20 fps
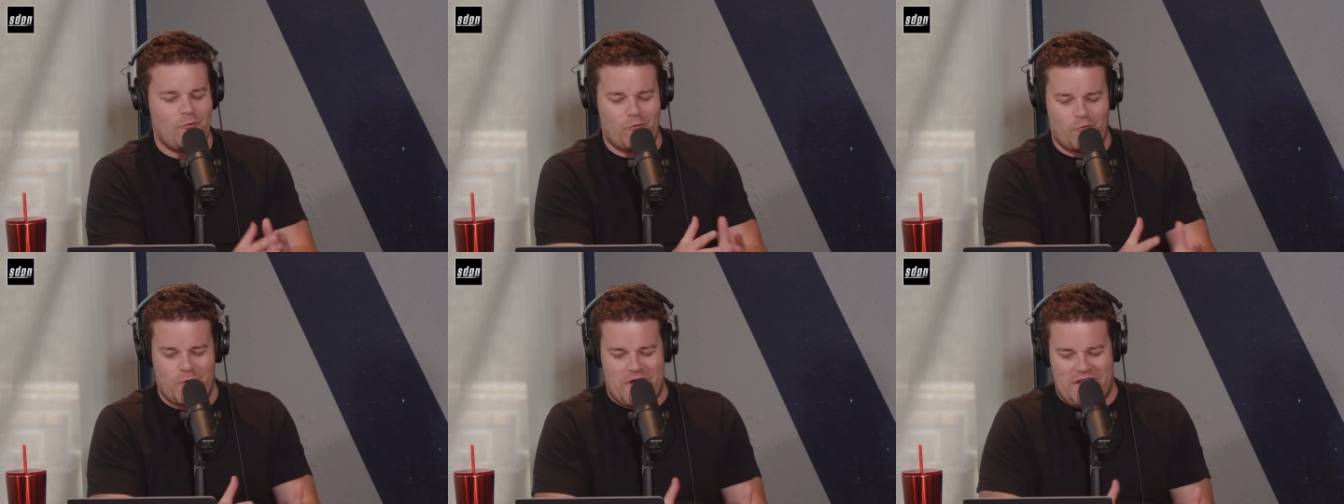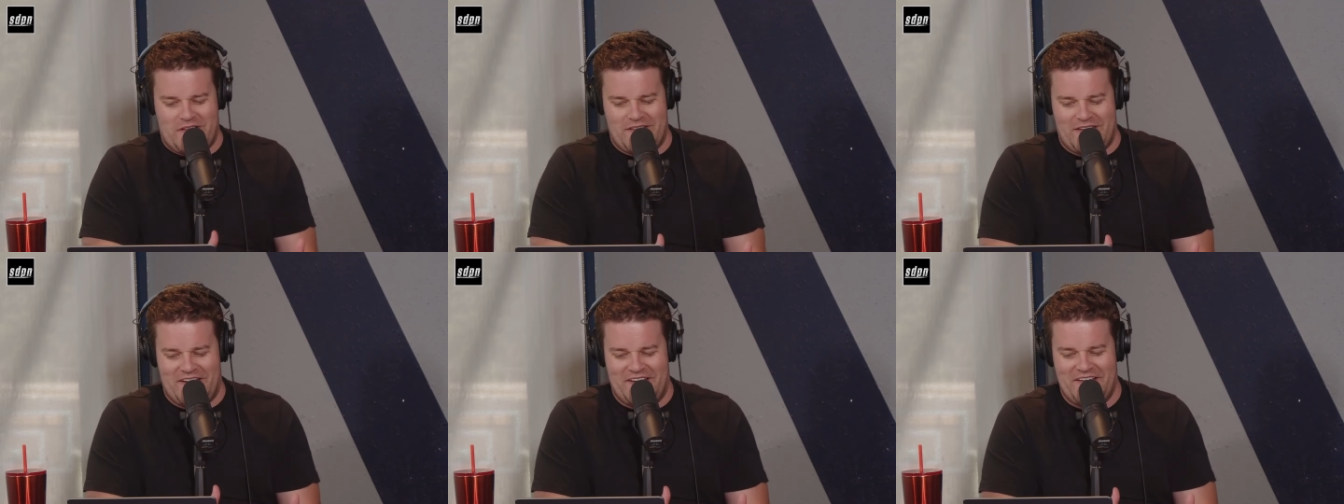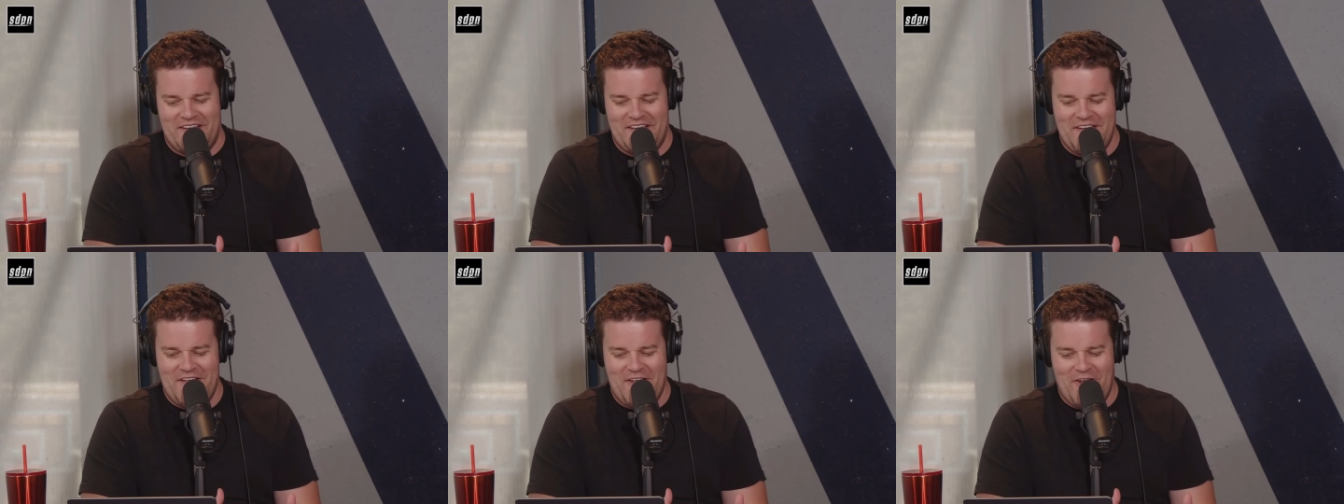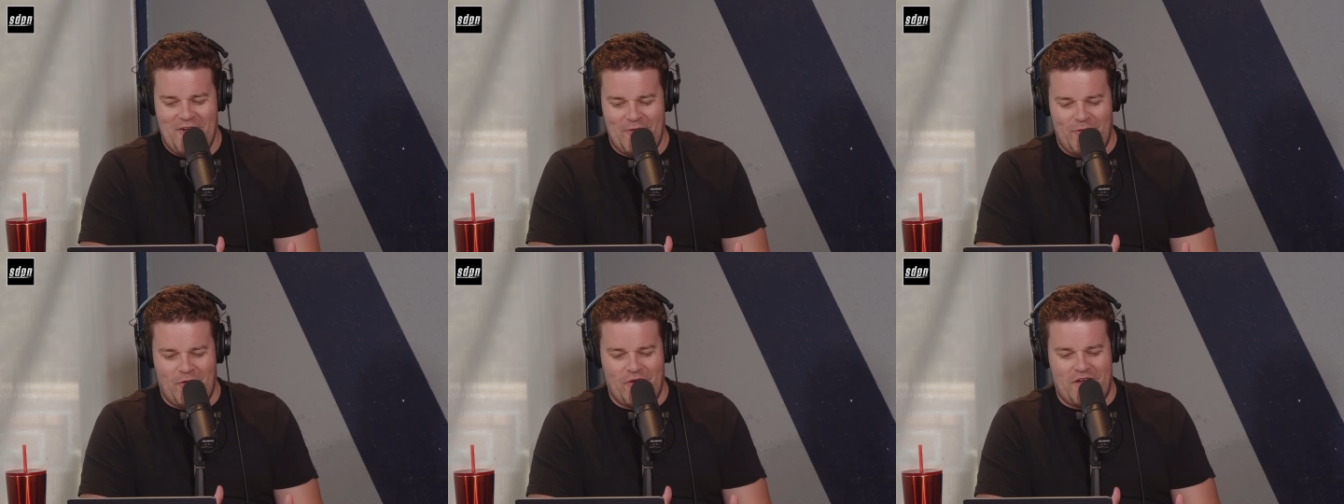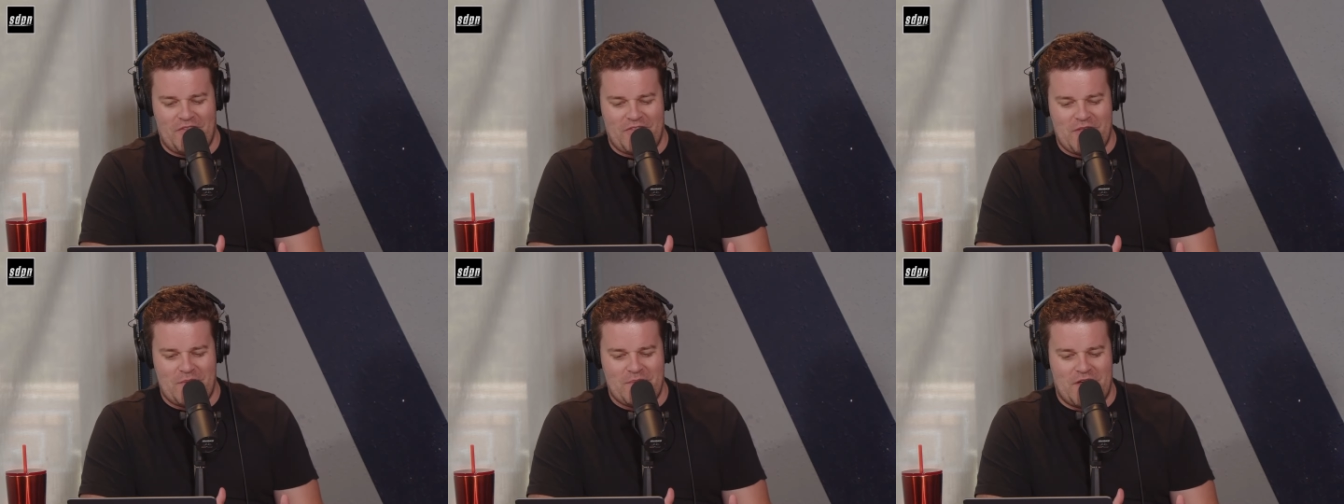really look
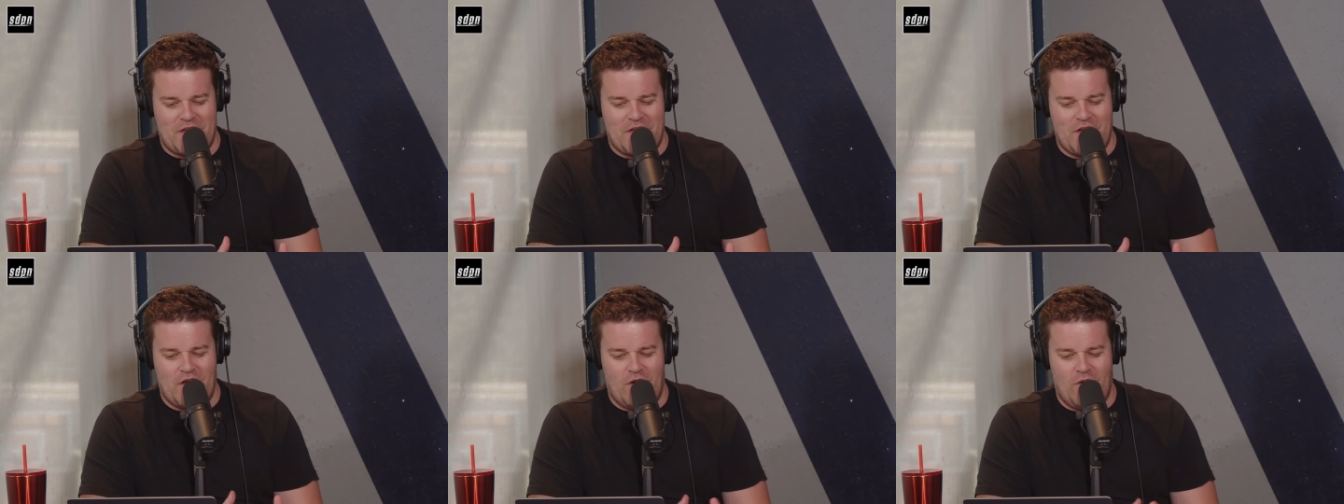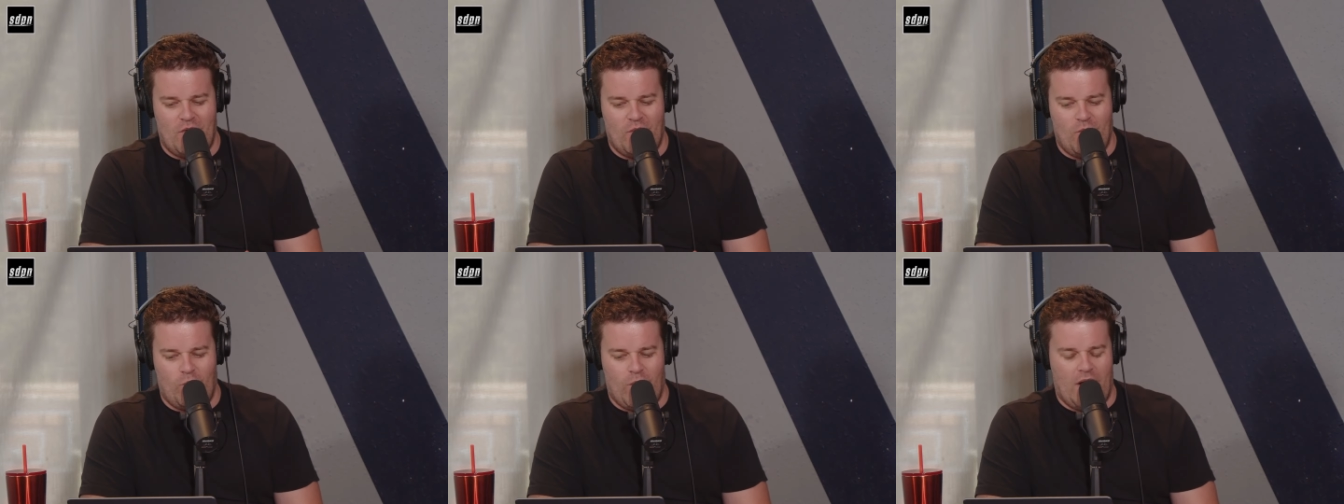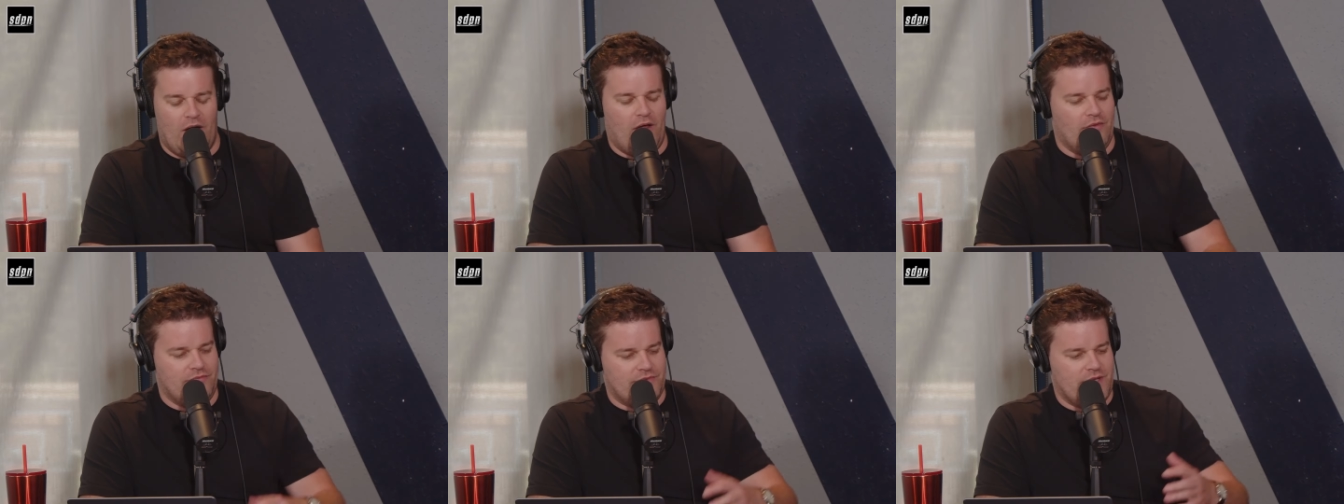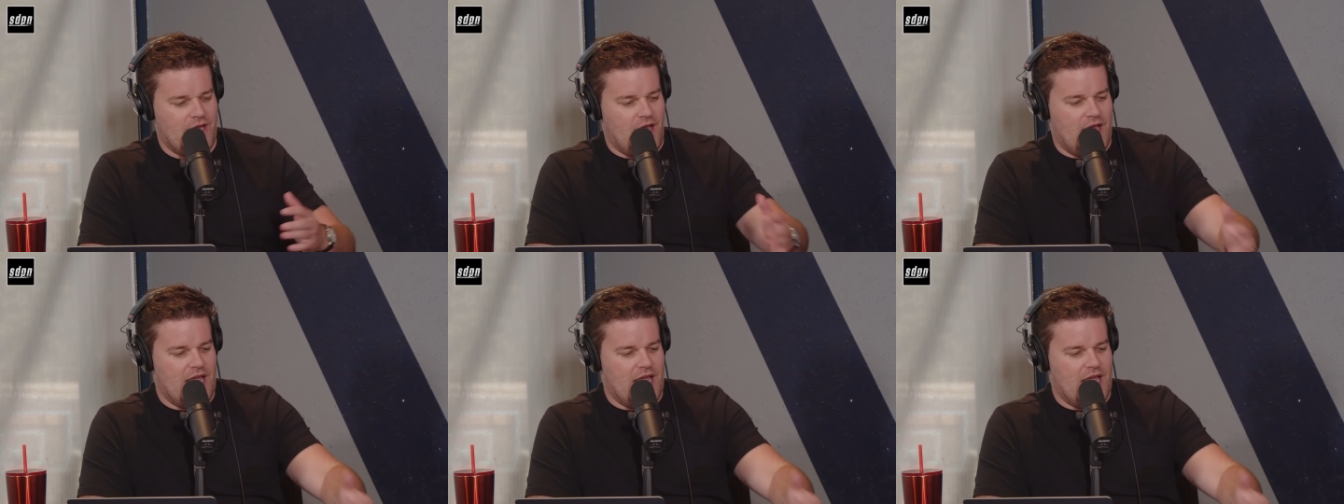at them and go, well,